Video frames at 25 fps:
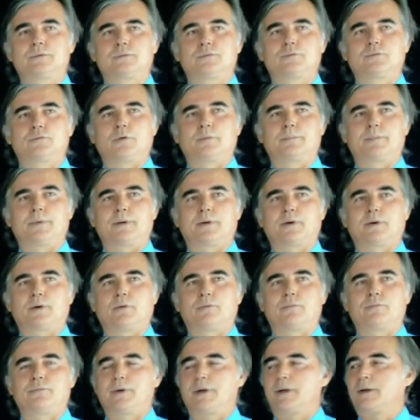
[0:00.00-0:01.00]
topic
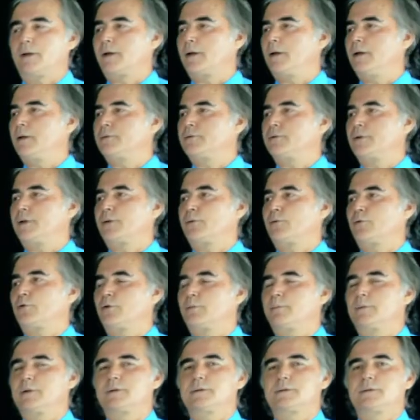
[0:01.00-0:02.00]
of agriculture
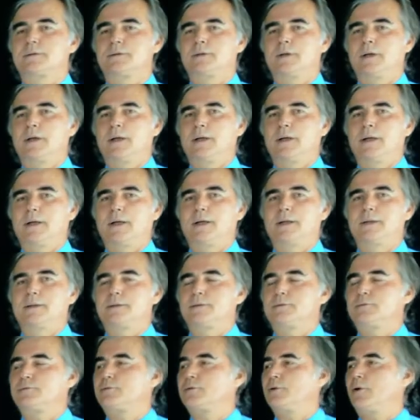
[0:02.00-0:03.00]
economics and
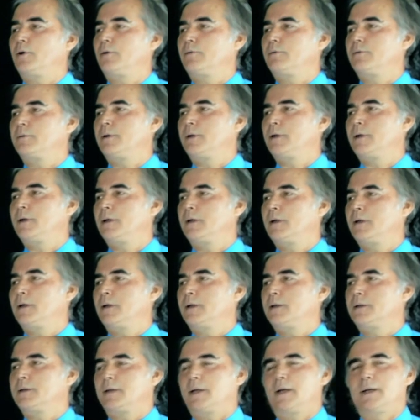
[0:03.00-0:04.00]
show
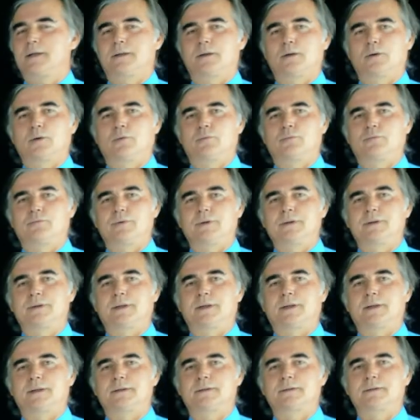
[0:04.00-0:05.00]
title of
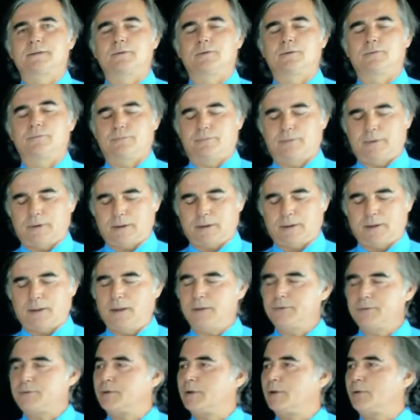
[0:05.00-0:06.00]
interest of
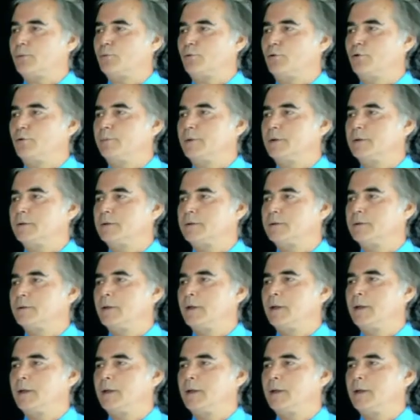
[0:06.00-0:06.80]
agriculture economics.